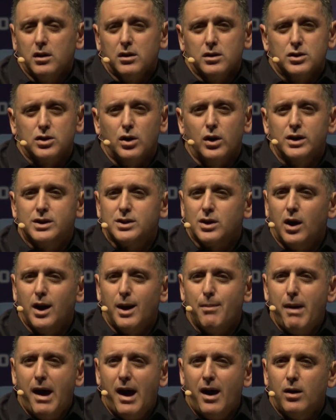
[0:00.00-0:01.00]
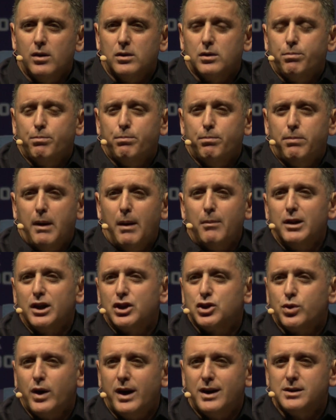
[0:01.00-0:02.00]
So it's all about public
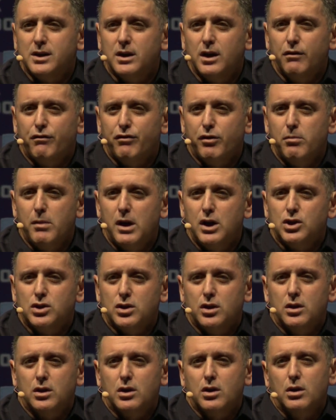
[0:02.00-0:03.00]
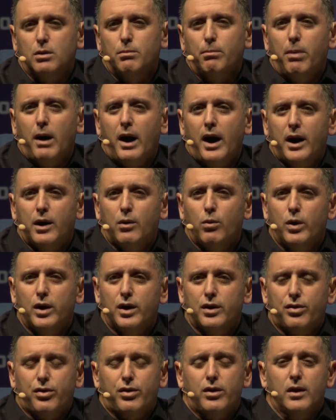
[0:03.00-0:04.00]
transit information combined
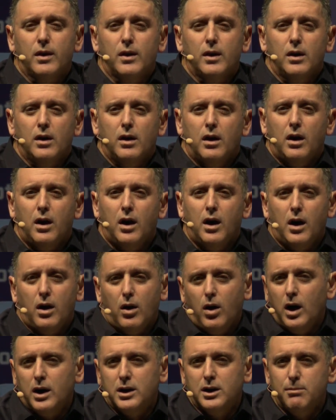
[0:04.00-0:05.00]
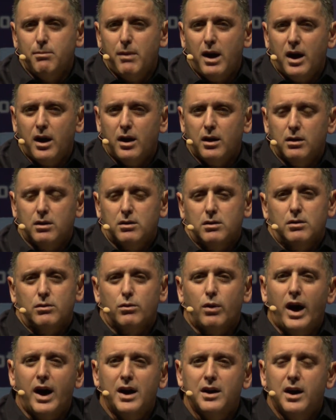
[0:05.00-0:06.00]
with on-demand
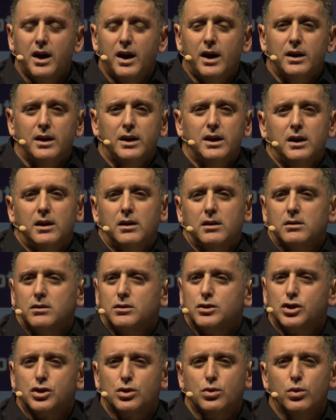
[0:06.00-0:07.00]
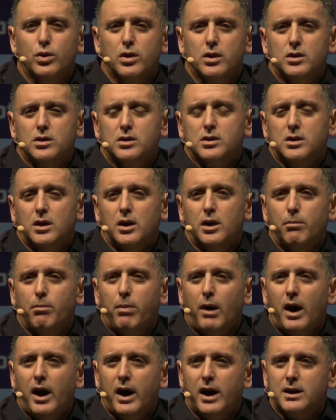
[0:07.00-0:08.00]
ride-hailing, scooters and
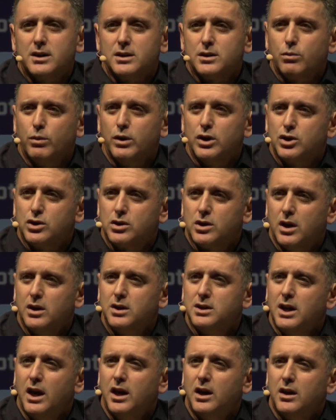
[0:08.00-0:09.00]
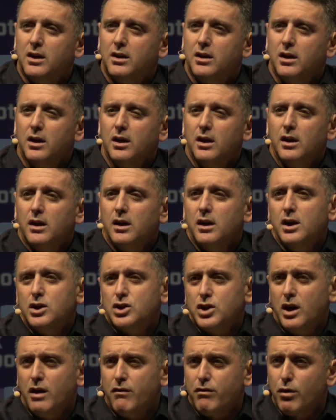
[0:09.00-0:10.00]
bikes, which can take
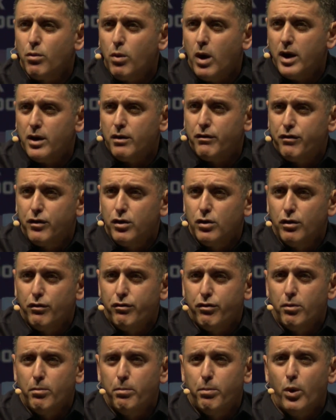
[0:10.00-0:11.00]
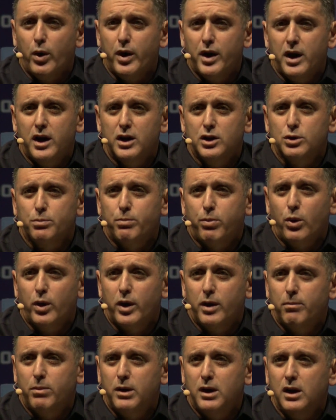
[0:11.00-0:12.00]
each and every one of you from point A to
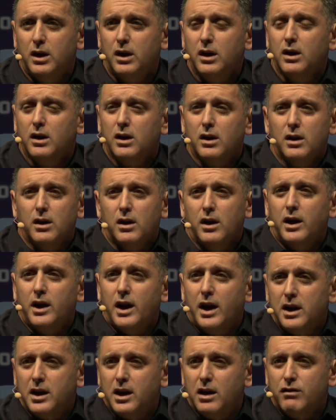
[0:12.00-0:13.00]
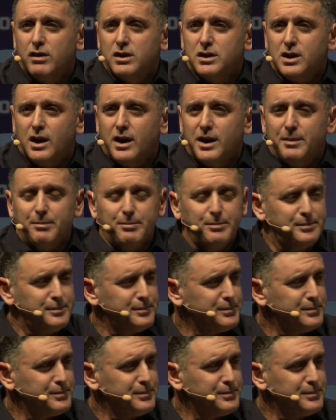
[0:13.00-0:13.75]
point B in any given time.